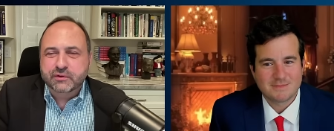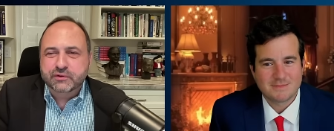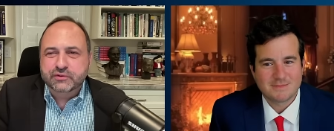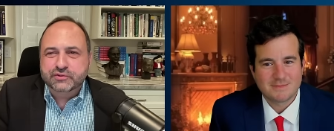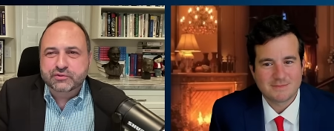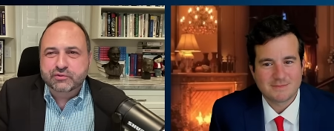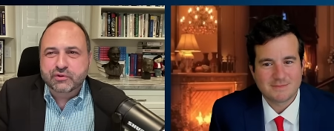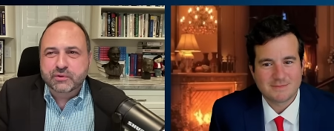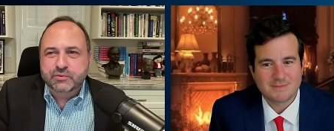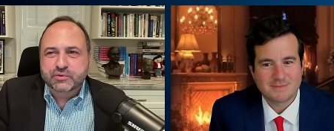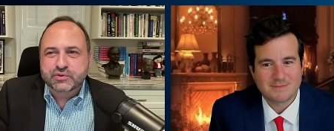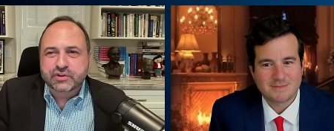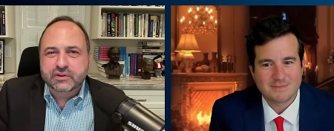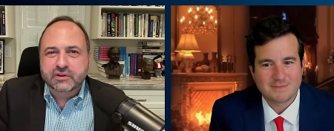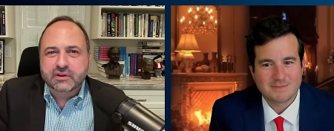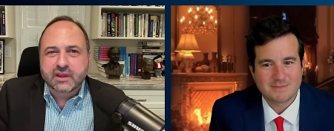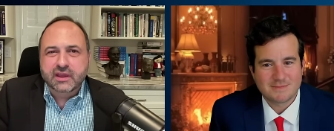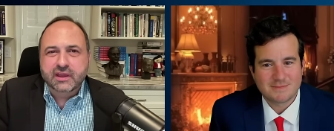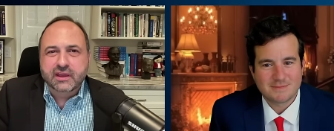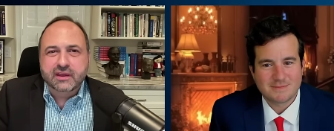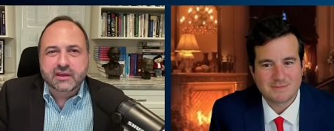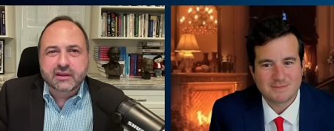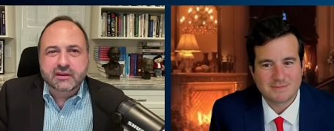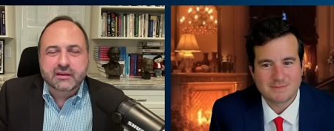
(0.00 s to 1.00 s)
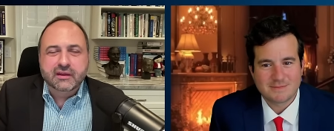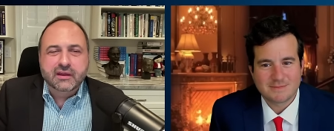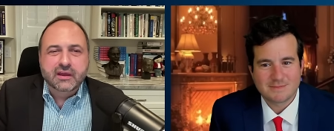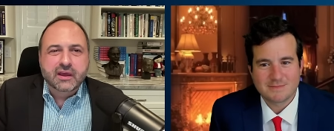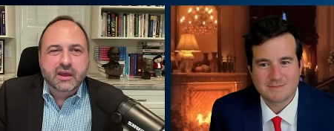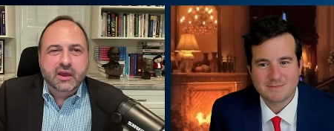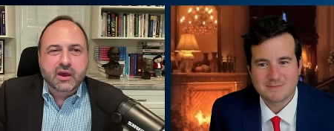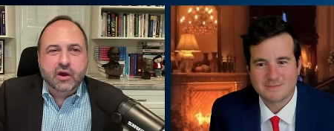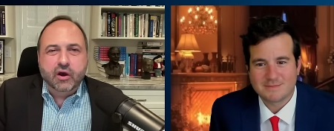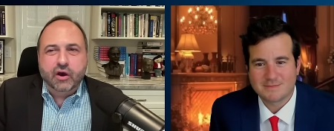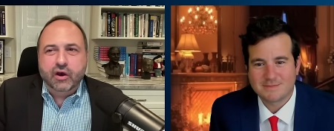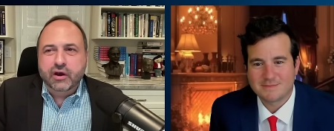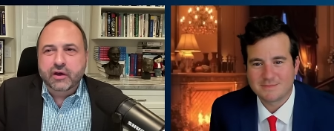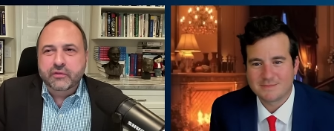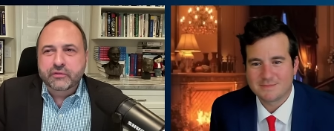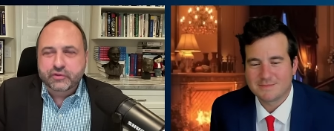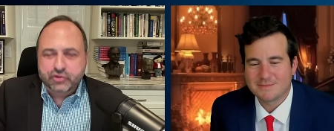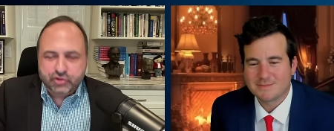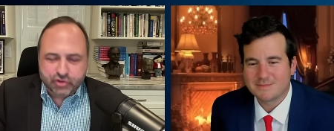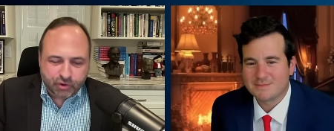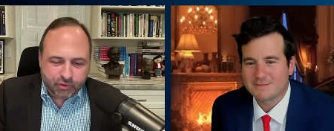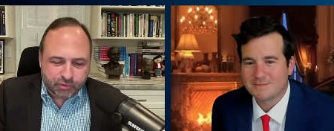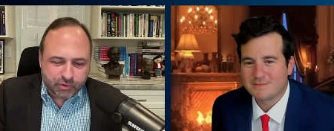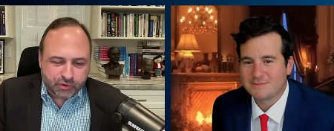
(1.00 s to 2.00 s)
Speaker 1: description and on the
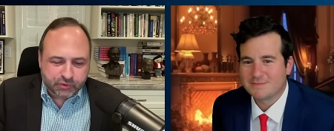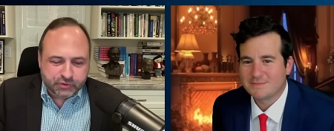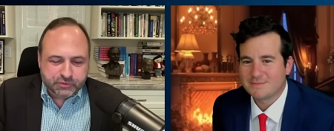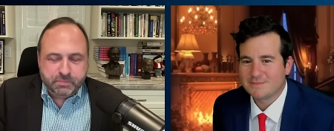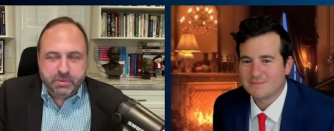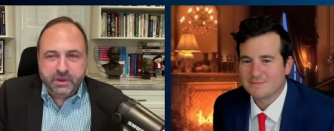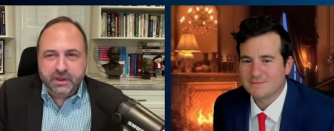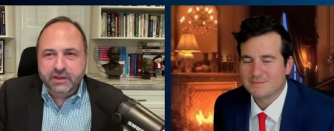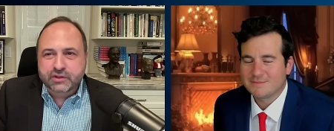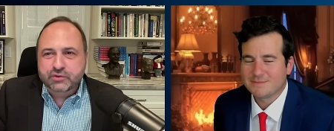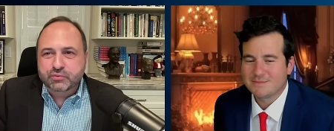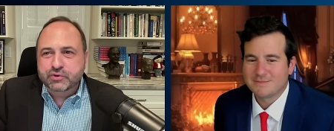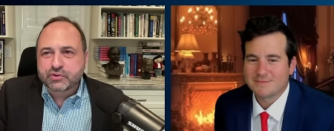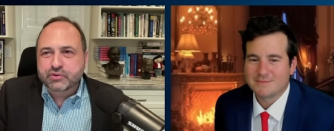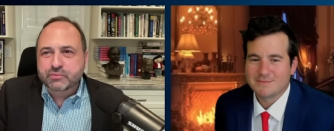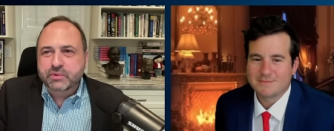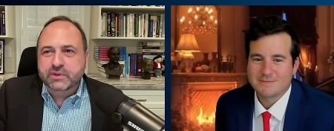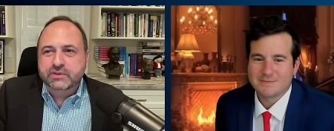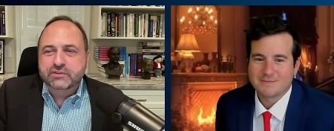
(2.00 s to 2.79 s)
show notes page, which would be